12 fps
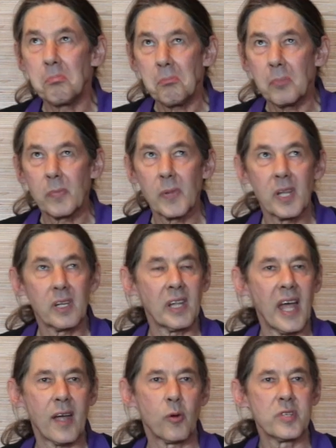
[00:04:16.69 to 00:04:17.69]
a
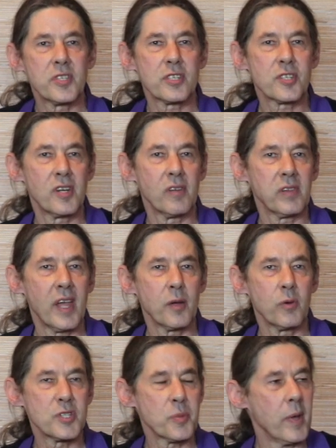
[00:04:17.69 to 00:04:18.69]
little acquisition of
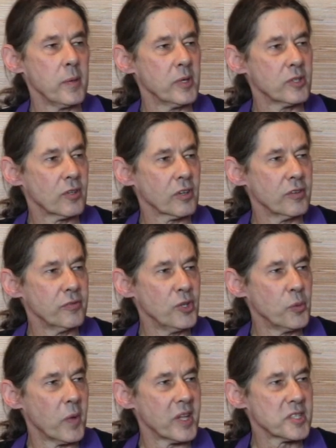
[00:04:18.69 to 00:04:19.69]
language, maybe it took a
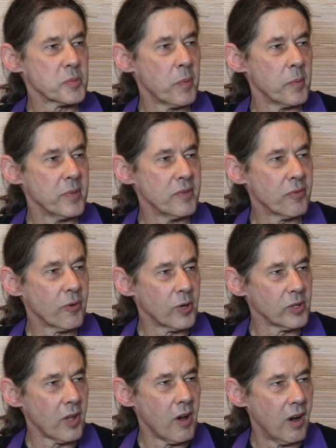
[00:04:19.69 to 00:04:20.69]
few months, but
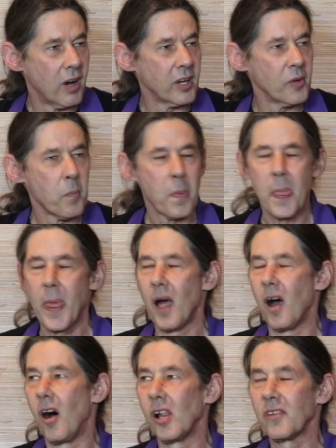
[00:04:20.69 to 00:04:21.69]
before long,
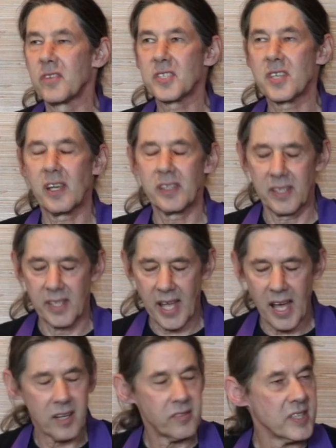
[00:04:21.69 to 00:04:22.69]
all of a sudden,
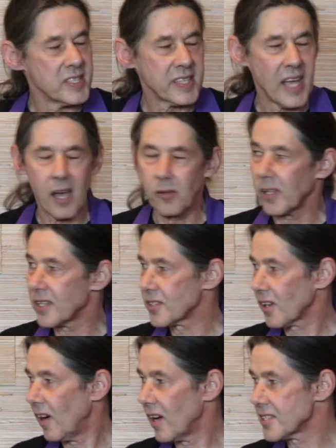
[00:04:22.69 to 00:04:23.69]
out of these countless
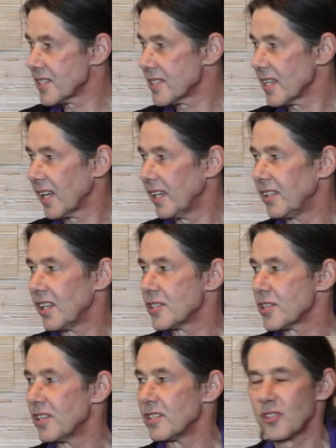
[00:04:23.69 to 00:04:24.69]
causes and
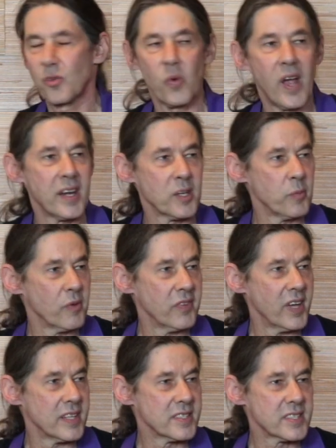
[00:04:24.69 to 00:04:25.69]
conditions, random
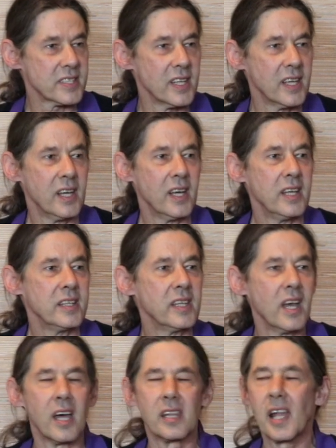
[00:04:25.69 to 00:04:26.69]
events,
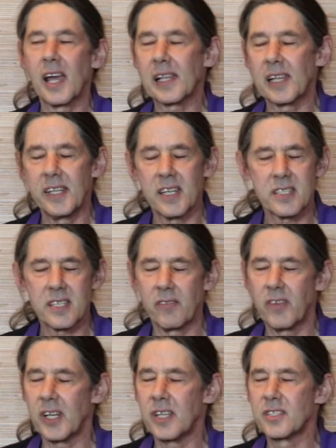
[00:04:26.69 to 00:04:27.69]
the unlikeliness
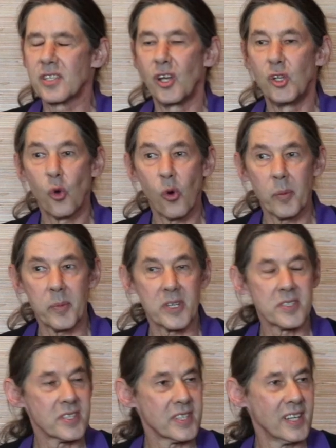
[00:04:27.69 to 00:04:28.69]
of it is
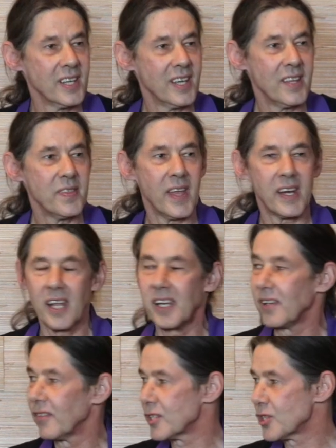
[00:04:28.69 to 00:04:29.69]
enormous, that
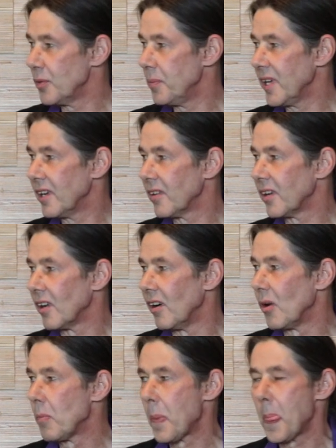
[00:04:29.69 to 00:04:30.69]
any of us should be here at
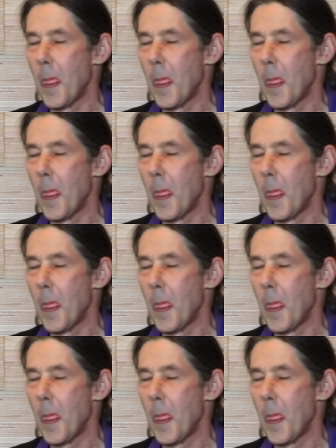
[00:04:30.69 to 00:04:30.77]
all.